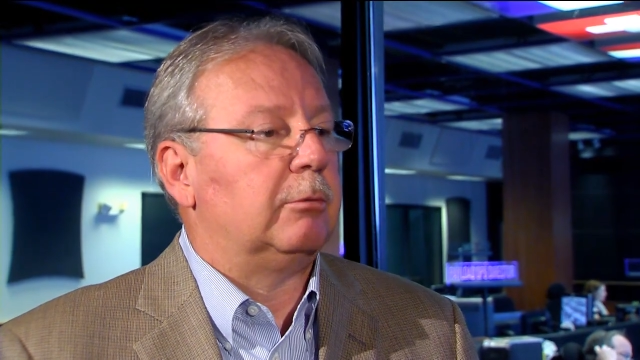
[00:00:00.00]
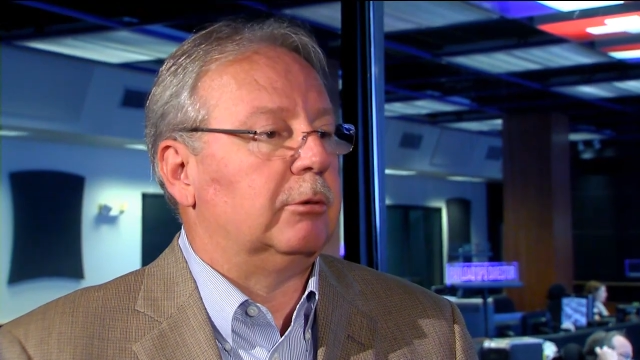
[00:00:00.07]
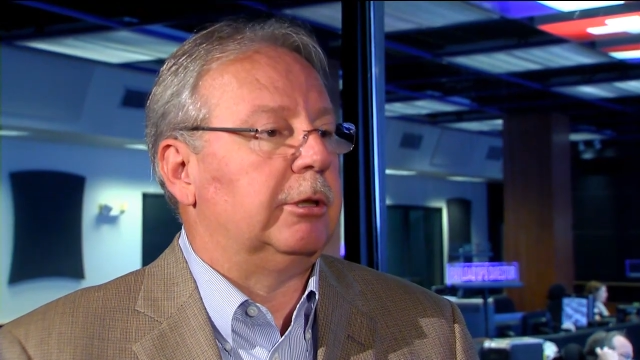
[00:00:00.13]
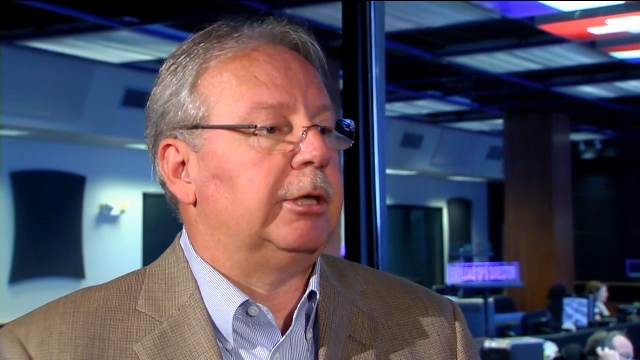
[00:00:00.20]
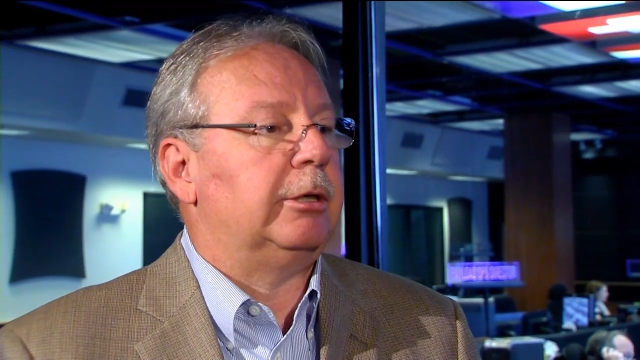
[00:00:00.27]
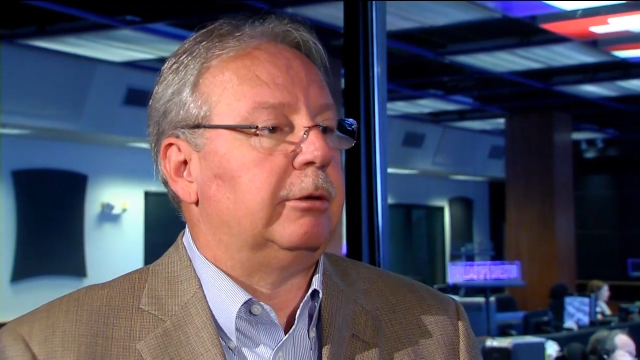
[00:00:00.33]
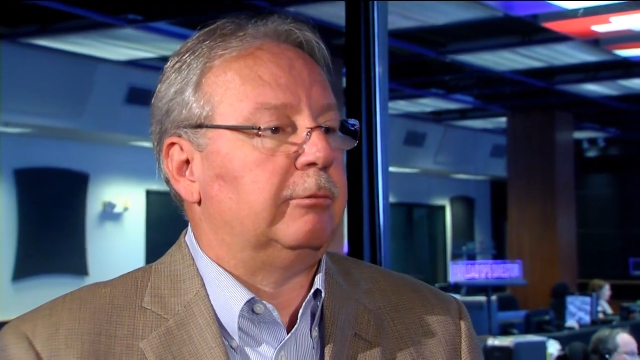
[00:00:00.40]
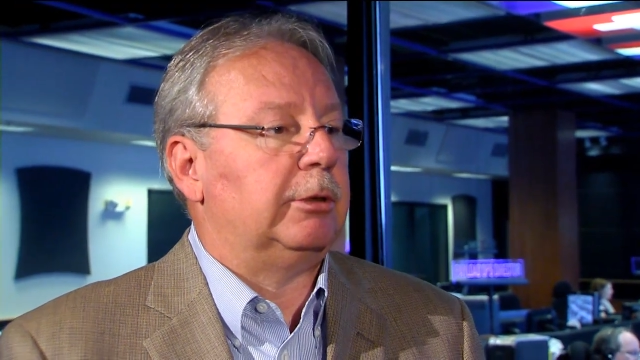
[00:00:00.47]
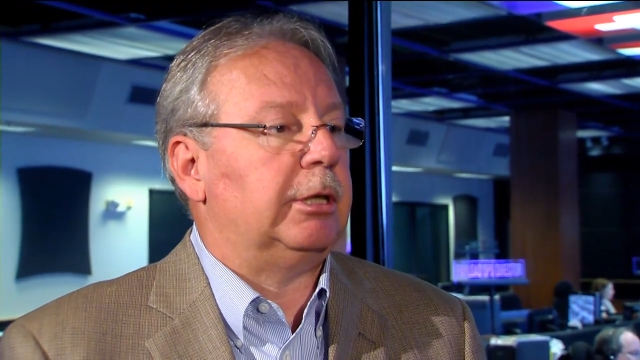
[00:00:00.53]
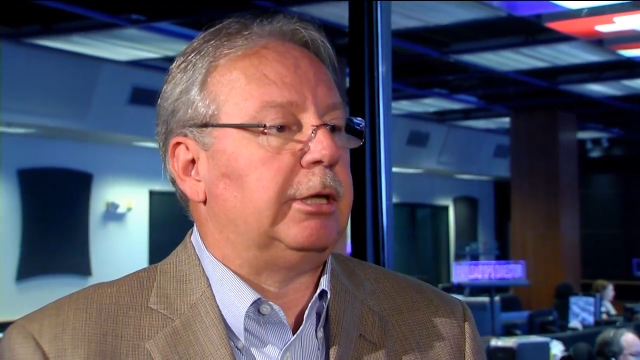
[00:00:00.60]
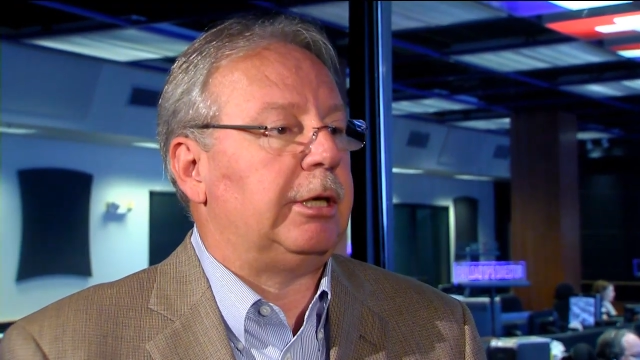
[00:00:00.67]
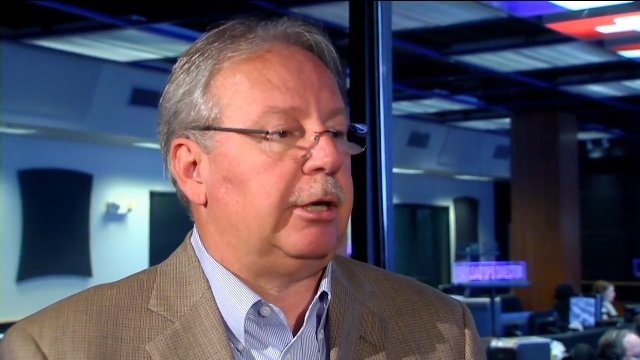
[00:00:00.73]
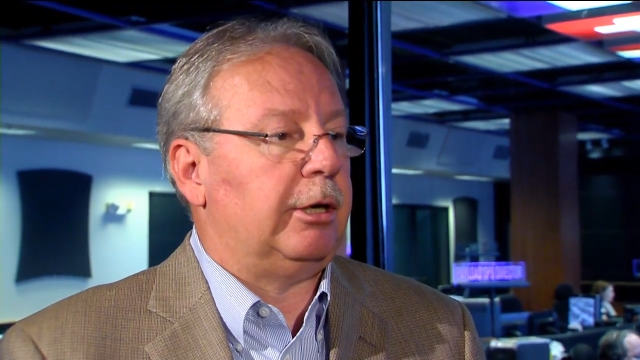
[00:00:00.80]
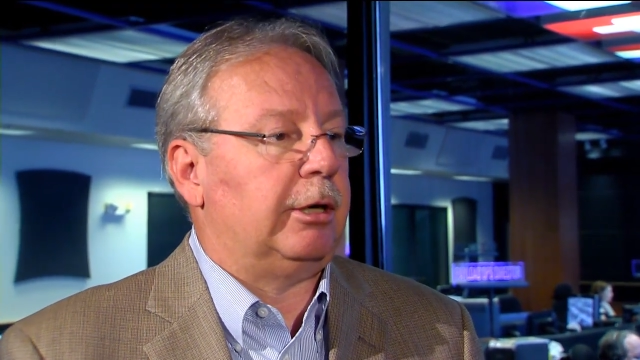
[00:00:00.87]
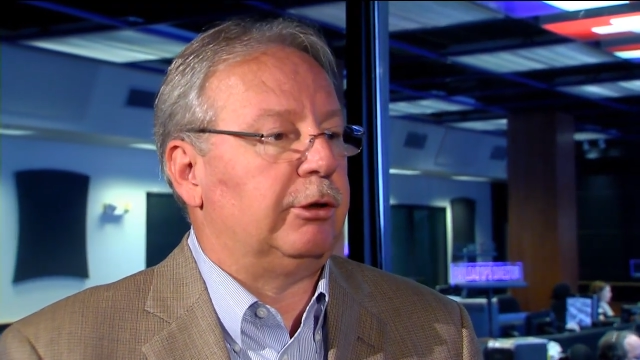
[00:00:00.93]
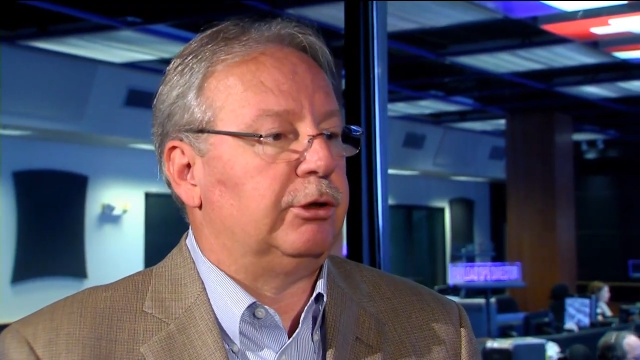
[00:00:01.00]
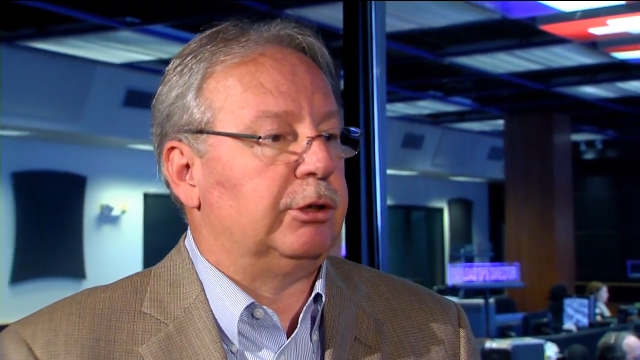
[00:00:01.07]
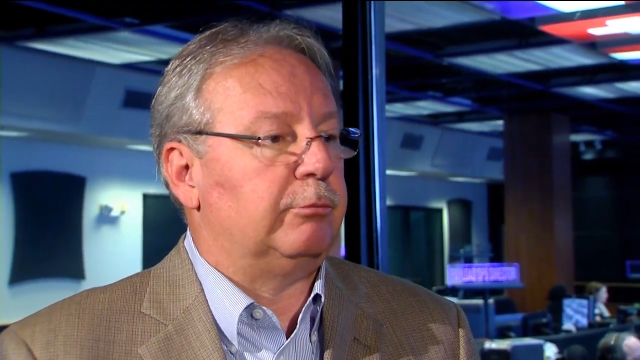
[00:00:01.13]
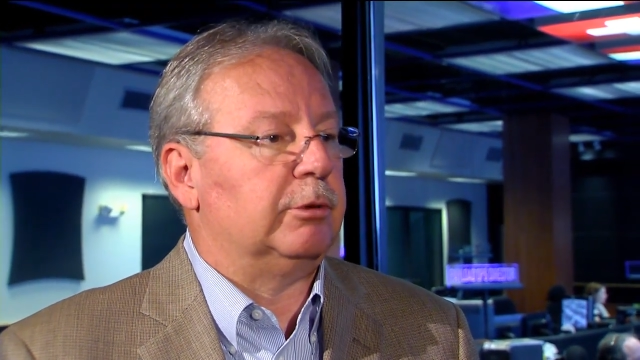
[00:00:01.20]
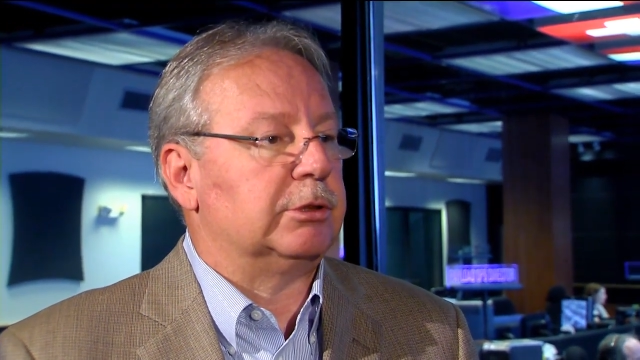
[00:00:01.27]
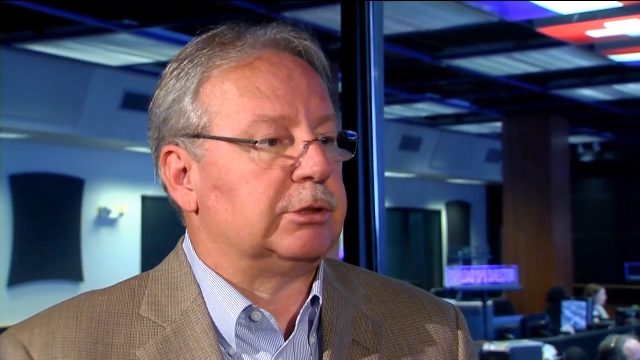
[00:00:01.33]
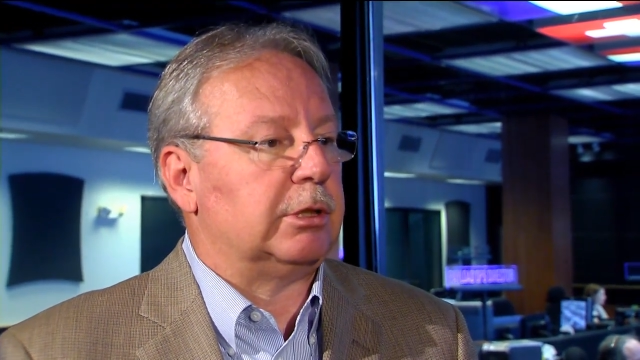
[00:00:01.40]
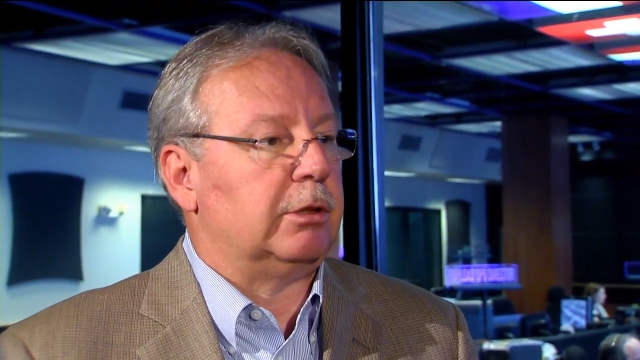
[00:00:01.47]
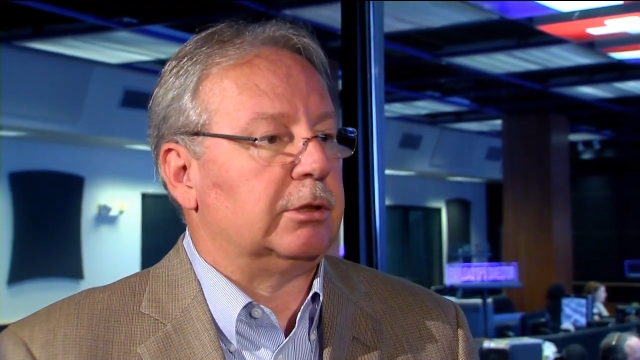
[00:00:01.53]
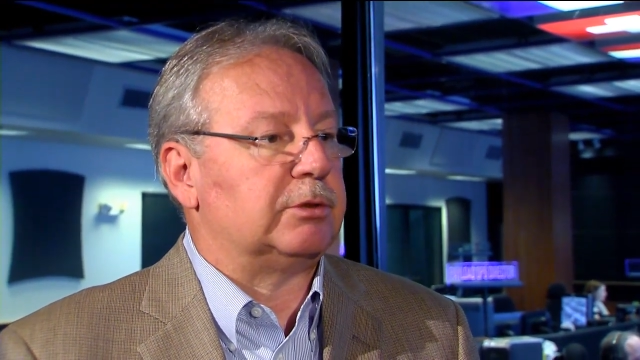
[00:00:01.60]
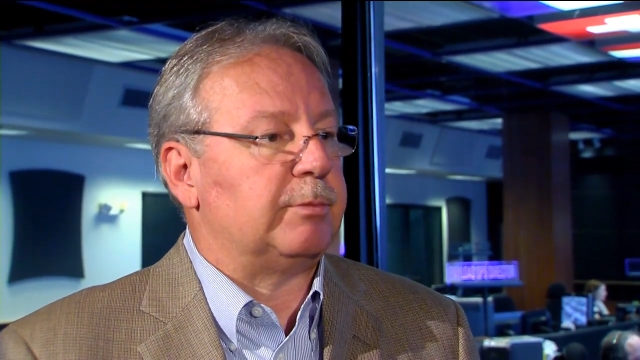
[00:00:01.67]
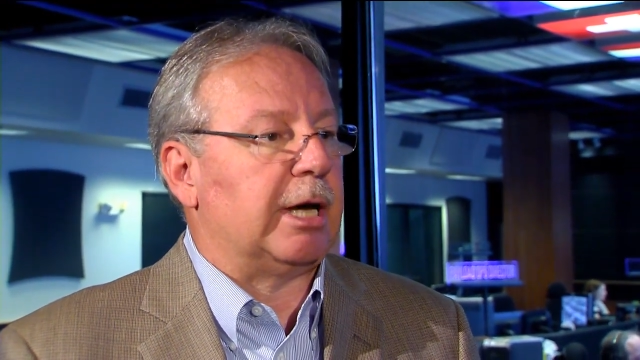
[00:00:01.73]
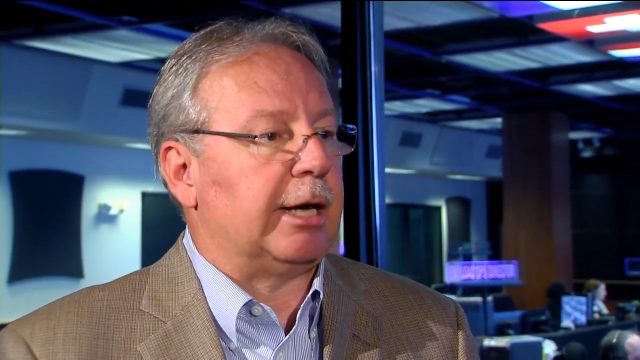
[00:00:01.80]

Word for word: We're really hearing good results